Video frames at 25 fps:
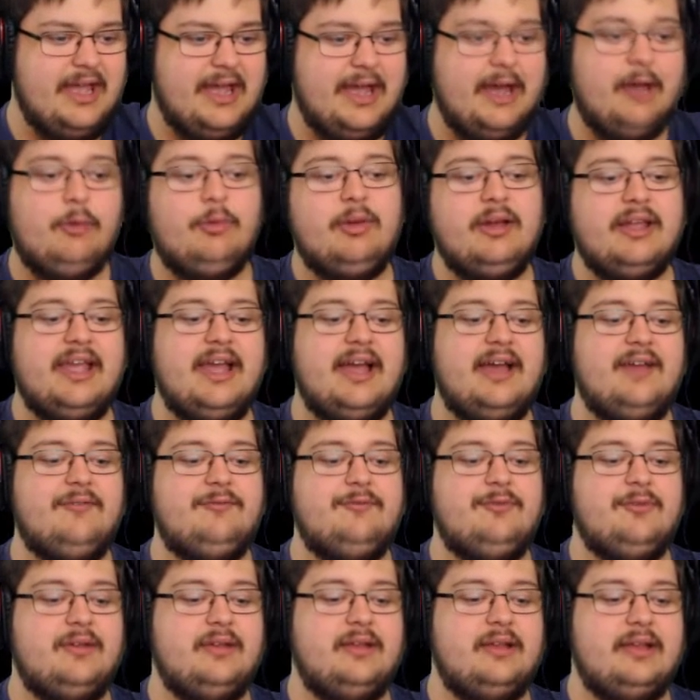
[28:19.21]
How do I
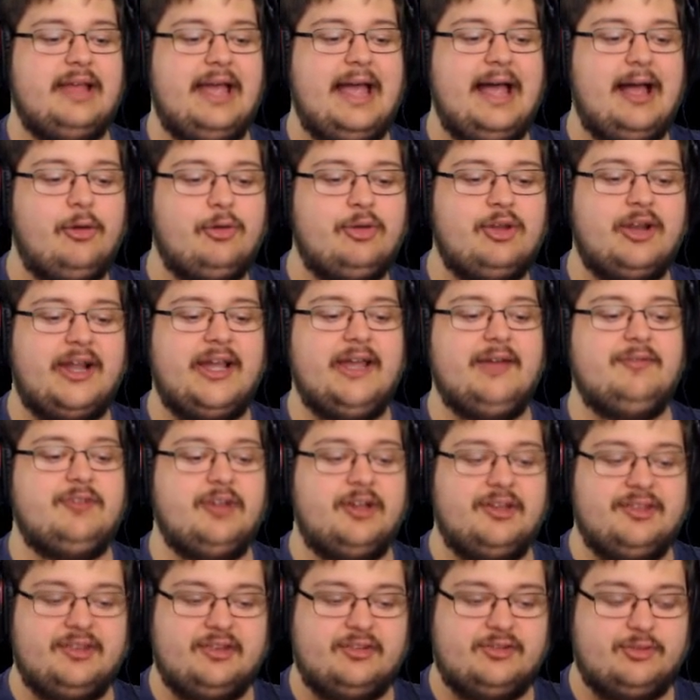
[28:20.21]
have... How could I have
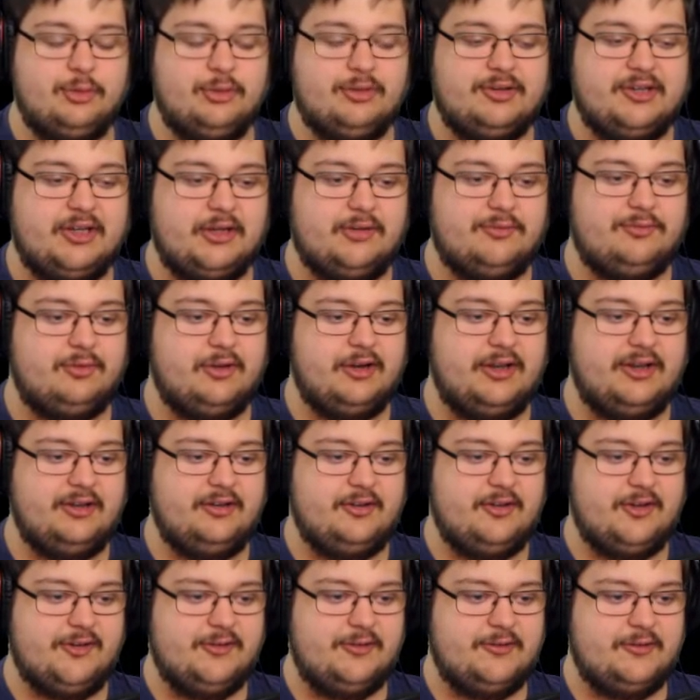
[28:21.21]
done this to a dear
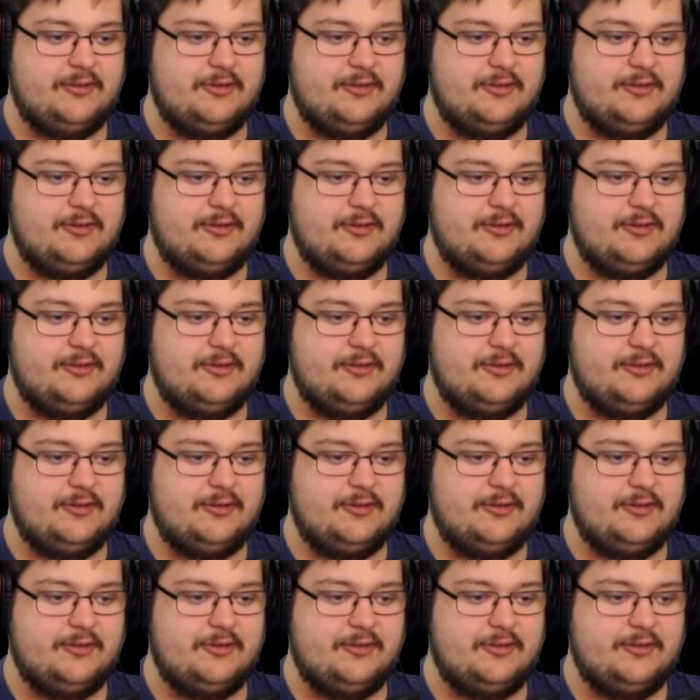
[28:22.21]
friend?